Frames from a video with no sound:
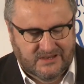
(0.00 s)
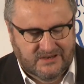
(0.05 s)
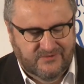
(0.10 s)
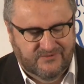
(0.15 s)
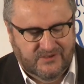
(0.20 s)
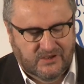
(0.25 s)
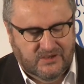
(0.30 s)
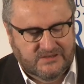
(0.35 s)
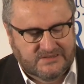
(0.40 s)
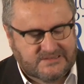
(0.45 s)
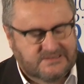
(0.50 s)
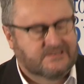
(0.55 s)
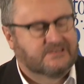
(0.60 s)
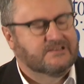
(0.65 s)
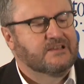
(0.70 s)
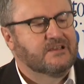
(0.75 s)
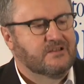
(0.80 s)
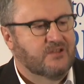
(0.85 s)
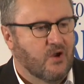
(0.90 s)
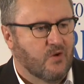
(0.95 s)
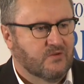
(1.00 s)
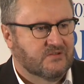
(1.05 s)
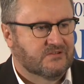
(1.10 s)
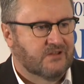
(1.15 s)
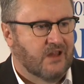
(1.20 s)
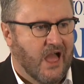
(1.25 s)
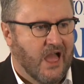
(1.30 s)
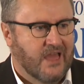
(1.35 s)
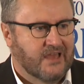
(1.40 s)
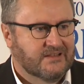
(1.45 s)
and if it can see those
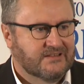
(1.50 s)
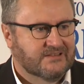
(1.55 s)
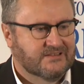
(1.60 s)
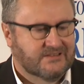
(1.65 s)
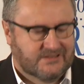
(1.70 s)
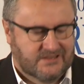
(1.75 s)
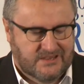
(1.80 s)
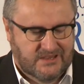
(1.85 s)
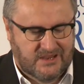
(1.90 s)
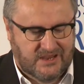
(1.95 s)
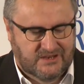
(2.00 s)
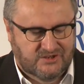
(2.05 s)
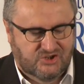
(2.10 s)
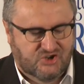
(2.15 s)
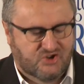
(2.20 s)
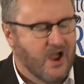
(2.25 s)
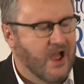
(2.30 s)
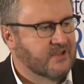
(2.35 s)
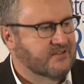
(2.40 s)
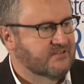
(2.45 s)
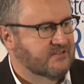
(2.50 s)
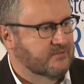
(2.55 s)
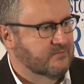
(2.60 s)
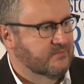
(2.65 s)
lines, it tracks